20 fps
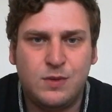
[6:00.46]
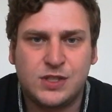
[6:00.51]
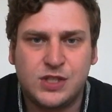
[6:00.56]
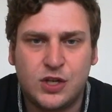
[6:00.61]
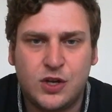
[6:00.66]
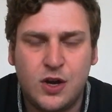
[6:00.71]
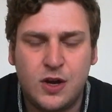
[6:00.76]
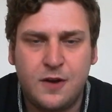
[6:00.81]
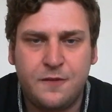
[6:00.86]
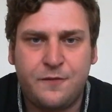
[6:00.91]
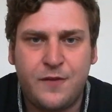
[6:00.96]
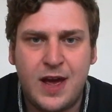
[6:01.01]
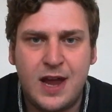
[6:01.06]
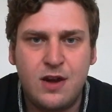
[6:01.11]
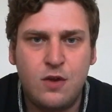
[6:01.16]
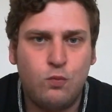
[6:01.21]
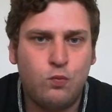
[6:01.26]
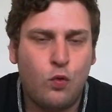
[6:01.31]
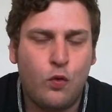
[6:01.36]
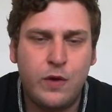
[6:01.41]
a good
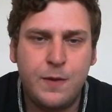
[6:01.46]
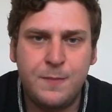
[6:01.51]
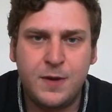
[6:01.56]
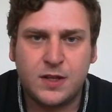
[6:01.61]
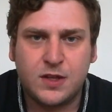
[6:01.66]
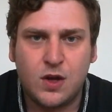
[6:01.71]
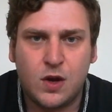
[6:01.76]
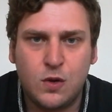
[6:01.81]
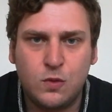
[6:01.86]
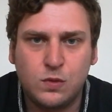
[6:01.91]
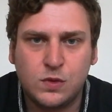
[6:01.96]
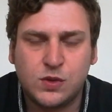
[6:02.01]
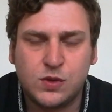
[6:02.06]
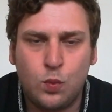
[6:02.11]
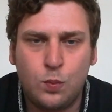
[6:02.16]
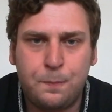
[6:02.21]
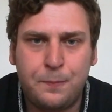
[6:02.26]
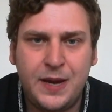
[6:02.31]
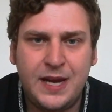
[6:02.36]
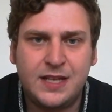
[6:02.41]
event. Rory McDonald's
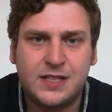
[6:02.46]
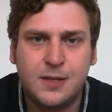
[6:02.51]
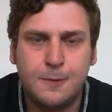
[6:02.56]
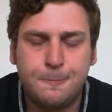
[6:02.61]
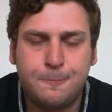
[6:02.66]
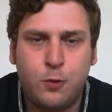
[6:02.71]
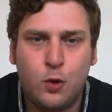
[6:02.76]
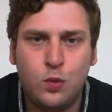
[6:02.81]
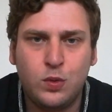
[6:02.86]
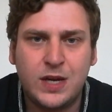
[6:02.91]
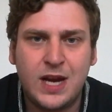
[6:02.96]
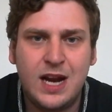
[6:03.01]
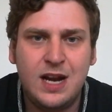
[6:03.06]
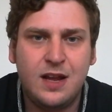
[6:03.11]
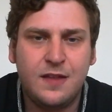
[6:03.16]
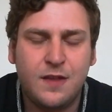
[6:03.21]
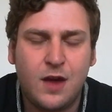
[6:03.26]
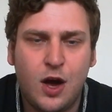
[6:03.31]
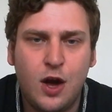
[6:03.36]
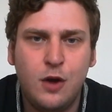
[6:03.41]
beaten Paul
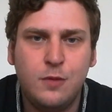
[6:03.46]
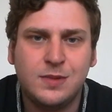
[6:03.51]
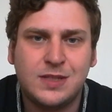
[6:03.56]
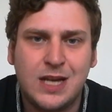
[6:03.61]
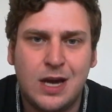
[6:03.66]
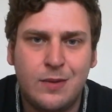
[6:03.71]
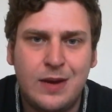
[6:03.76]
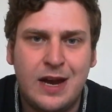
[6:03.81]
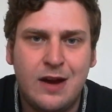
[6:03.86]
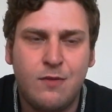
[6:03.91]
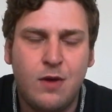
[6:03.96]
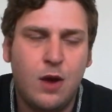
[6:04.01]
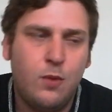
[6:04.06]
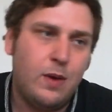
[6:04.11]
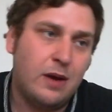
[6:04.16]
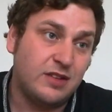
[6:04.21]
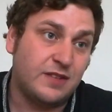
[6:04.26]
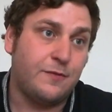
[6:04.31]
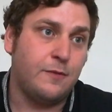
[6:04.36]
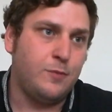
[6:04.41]
Daly, the hometown hero.
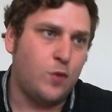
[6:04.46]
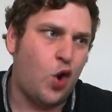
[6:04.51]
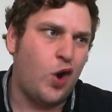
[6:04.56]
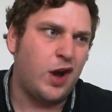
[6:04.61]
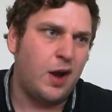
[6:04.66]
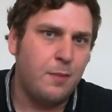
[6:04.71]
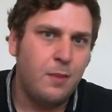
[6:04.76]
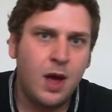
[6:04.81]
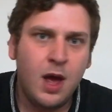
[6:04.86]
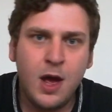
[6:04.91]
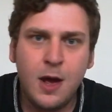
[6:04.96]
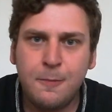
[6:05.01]
Well, he's from Nottingham.